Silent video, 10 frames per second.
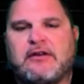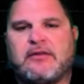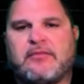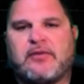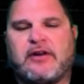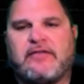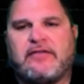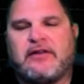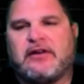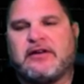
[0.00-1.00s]

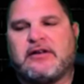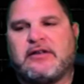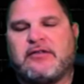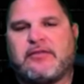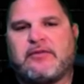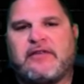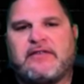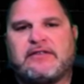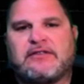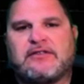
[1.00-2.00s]
North
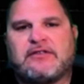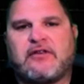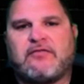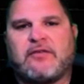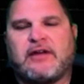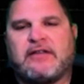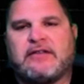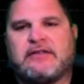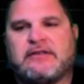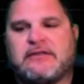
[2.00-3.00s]
Providence, Rhode
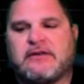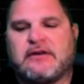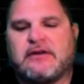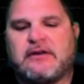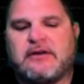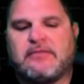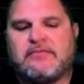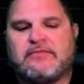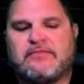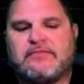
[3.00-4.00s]
Island,
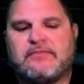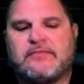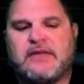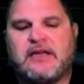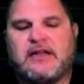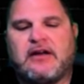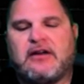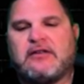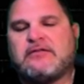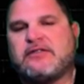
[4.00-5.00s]
and
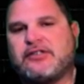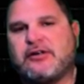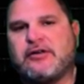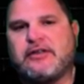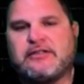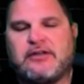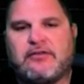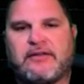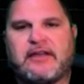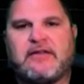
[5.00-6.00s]
our journey to
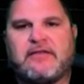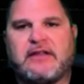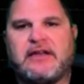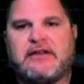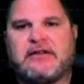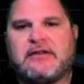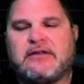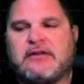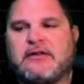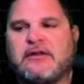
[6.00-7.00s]
North Carolina
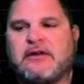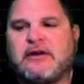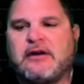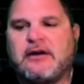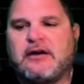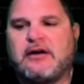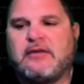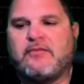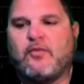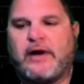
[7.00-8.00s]

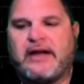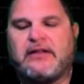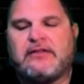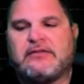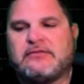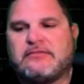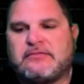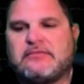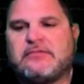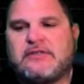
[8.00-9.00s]
while
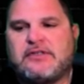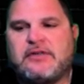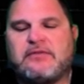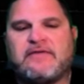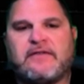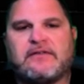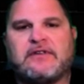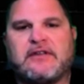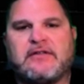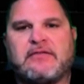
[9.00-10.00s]
she was first
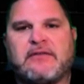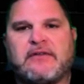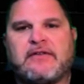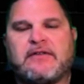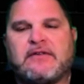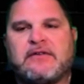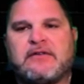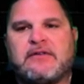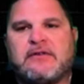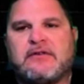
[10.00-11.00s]
dealing with
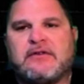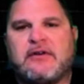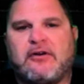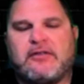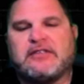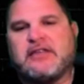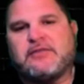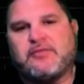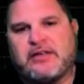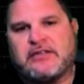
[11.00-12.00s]
early stage
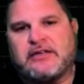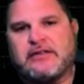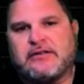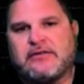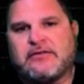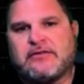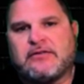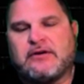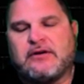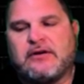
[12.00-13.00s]
breast cancer.
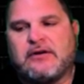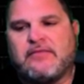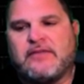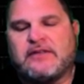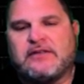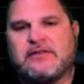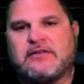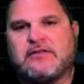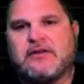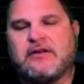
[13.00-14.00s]

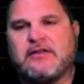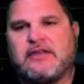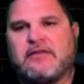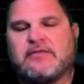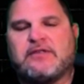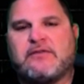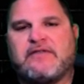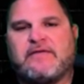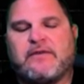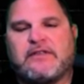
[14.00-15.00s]
The year was
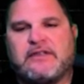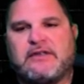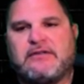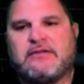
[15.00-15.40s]
2014.